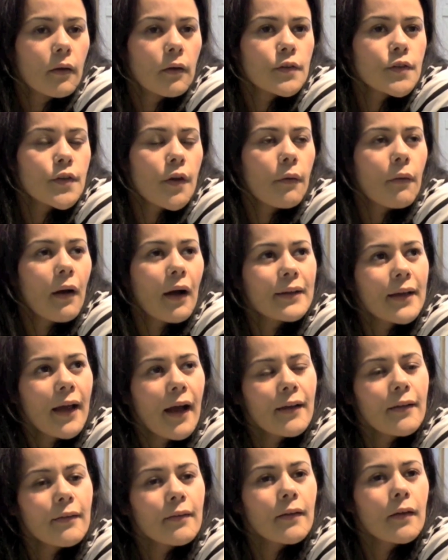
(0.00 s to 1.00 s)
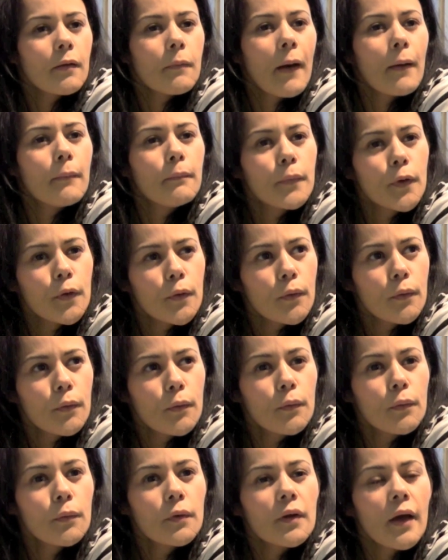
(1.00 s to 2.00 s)
So I'd kind of think about
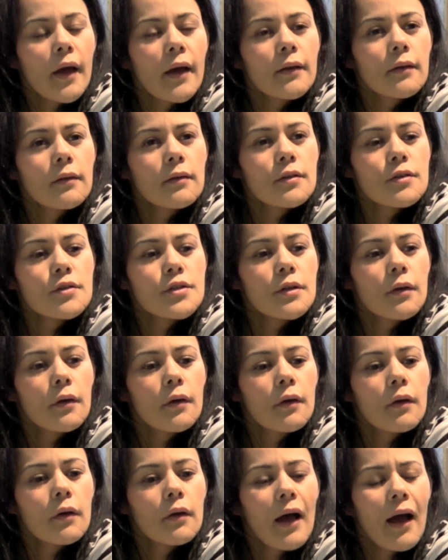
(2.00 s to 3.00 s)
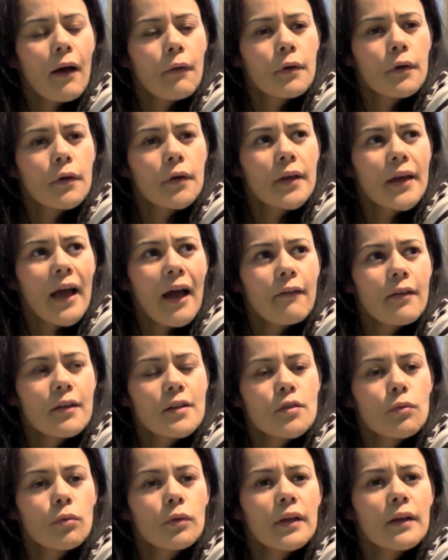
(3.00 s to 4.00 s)
mood and how her
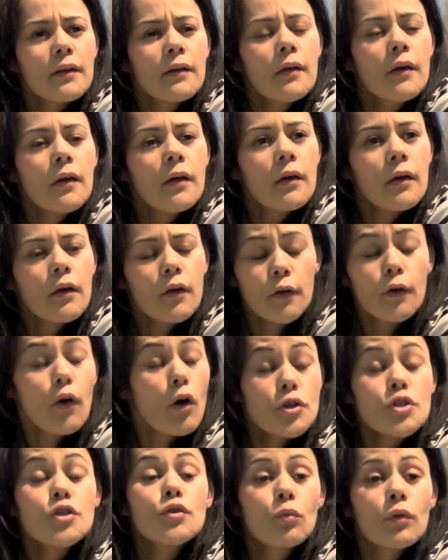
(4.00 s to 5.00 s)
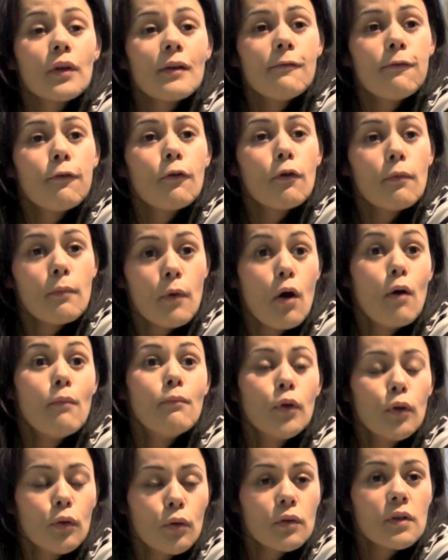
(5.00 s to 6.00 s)
costume would inform her
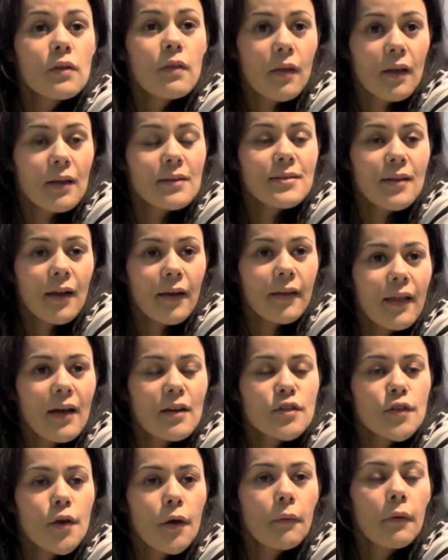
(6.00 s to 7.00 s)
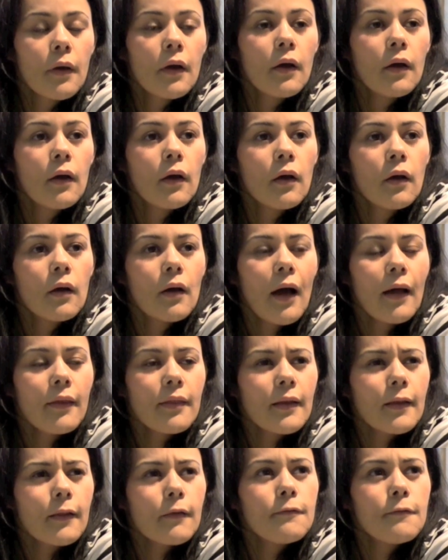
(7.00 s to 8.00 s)
mood and things that. So I
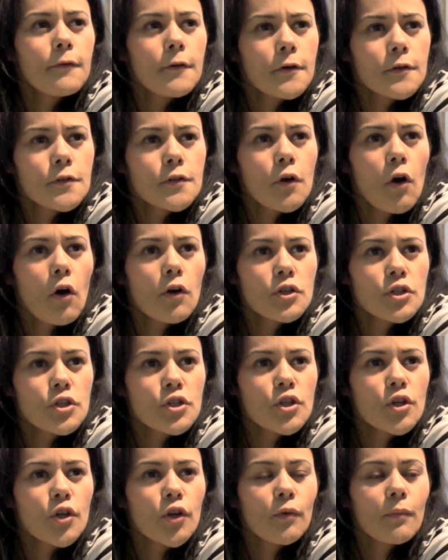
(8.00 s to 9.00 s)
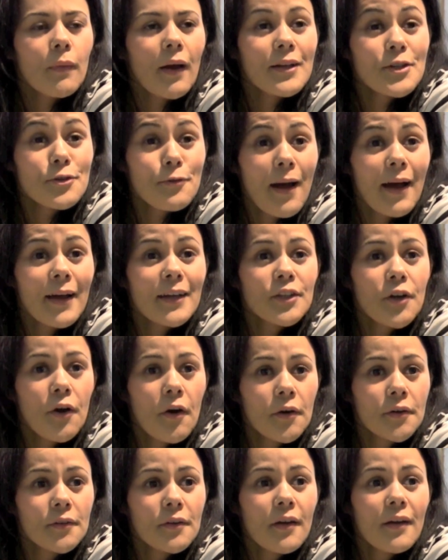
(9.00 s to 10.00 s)
think the first costume I tried
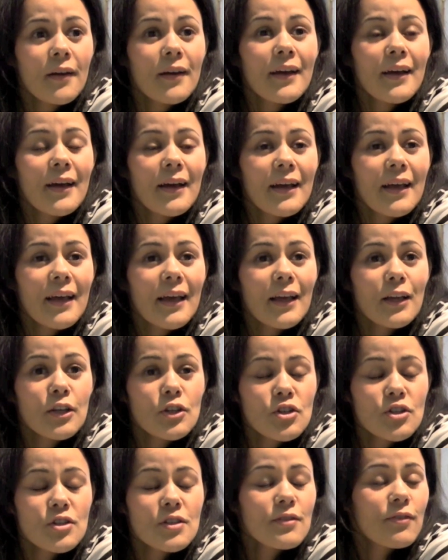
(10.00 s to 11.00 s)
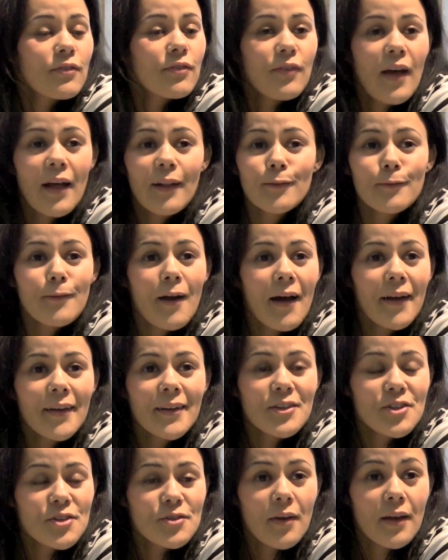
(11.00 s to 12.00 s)
on, it just felt
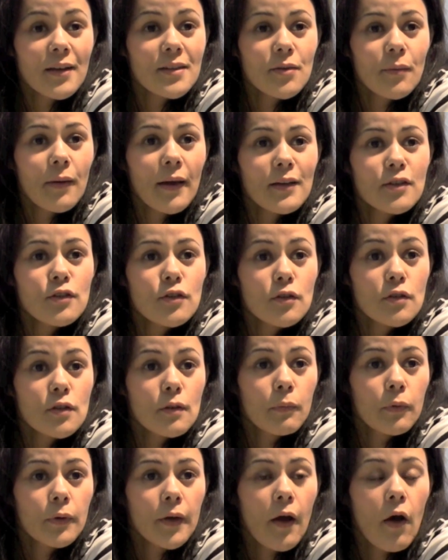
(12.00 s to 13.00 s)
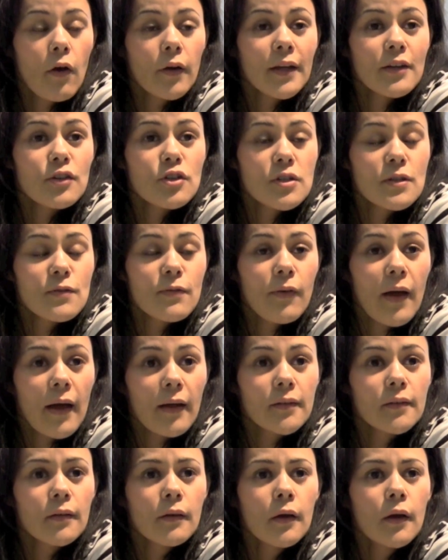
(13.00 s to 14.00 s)
right straight away. As soon as I put it on, it just
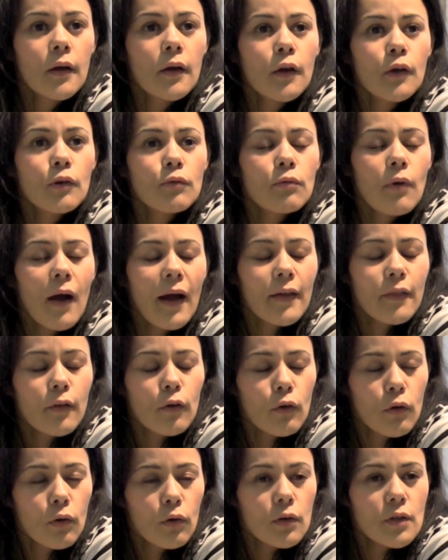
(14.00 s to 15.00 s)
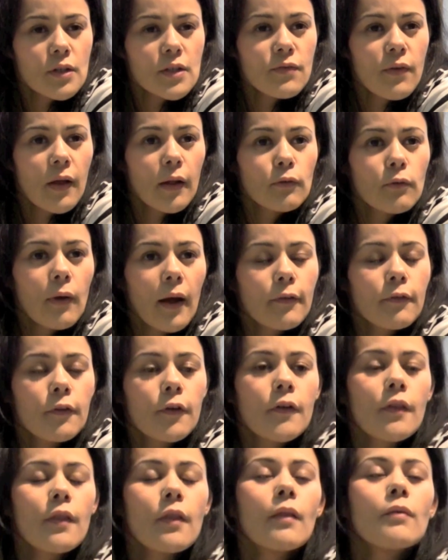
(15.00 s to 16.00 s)
felt right. The colours felt right for
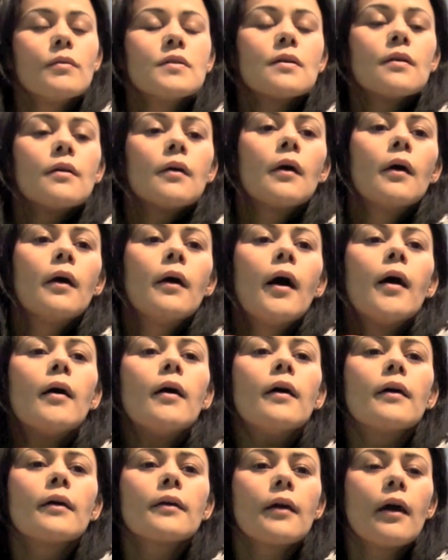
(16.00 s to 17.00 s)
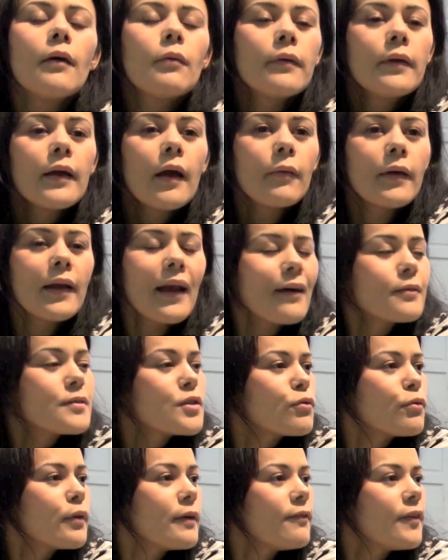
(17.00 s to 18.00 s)
her. Then there was are we allowed
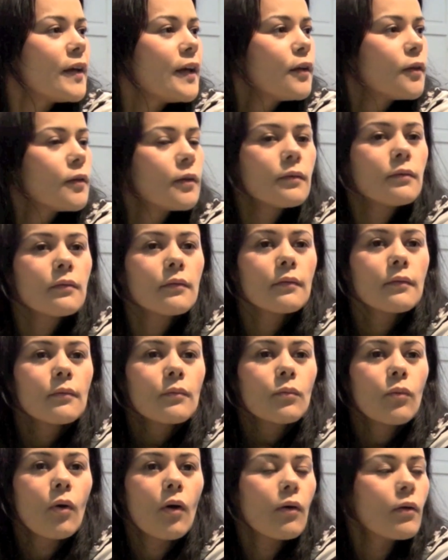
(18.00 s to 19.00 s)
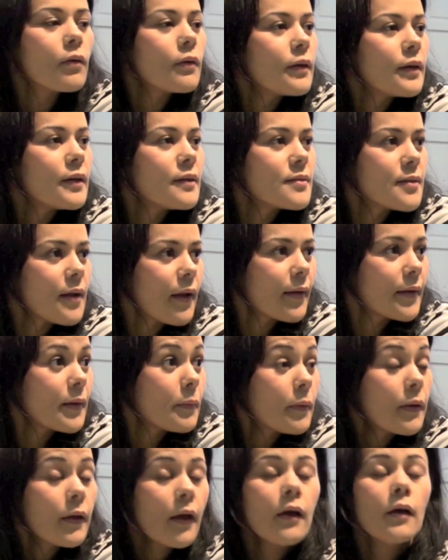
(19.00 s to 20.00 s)
to reveal what it's like
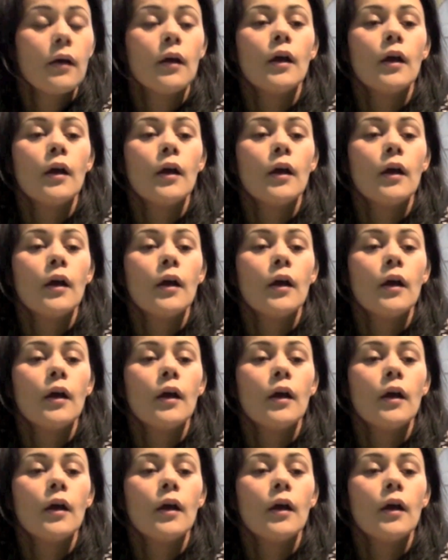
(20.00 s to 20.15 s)
a bit? Yeah.